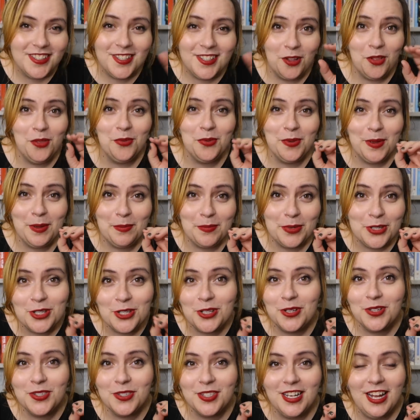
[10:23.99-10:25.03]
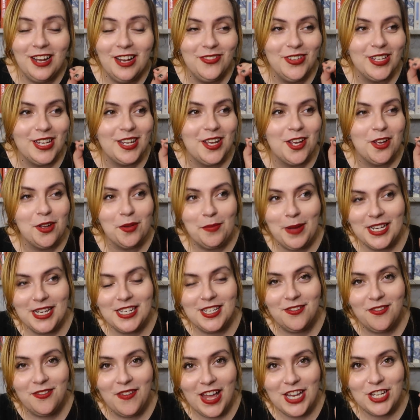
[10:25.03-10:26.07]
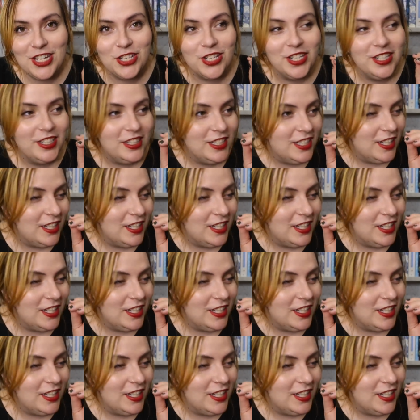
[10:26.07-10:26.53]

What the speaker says: so that we can choose and have like a competitive edge.